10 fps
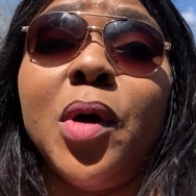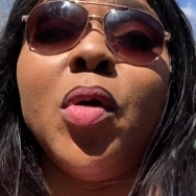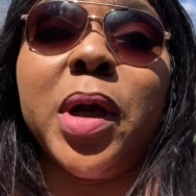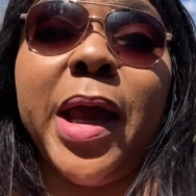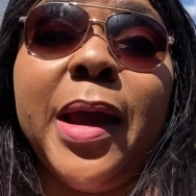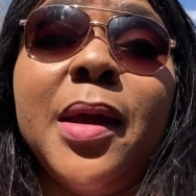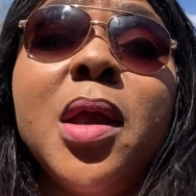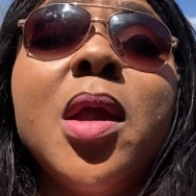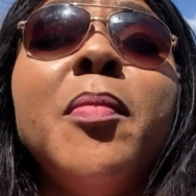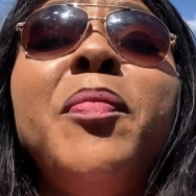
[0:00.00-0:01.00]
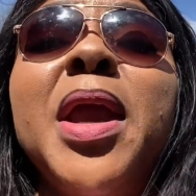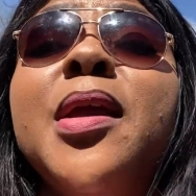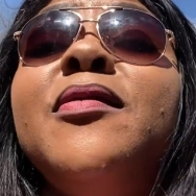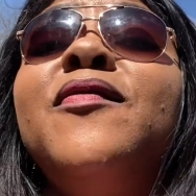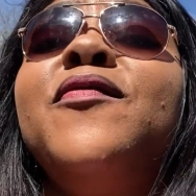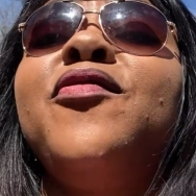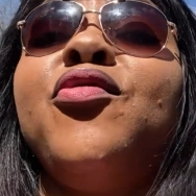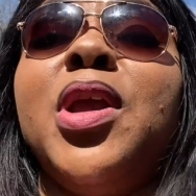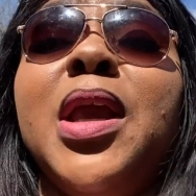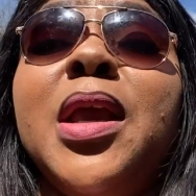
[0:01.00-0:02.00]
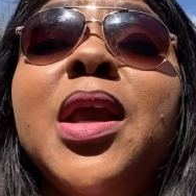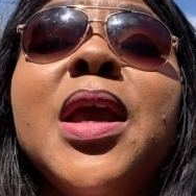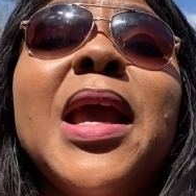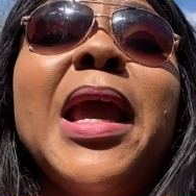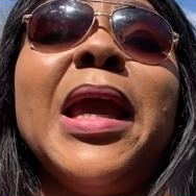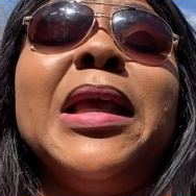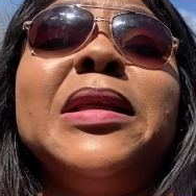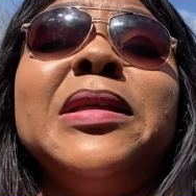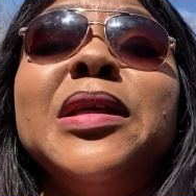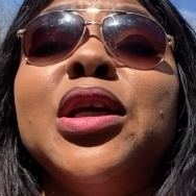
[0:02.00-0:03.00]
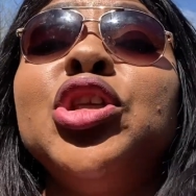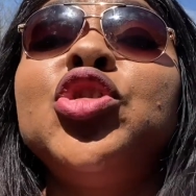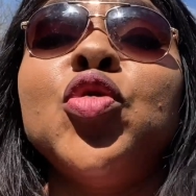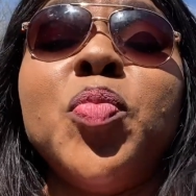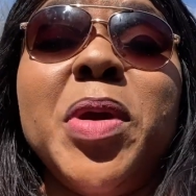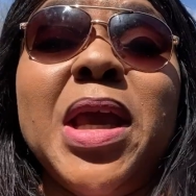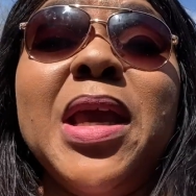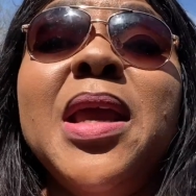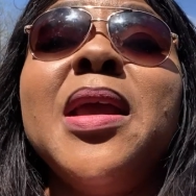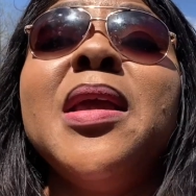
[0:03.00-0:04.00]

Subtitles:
Okay? Being free is to be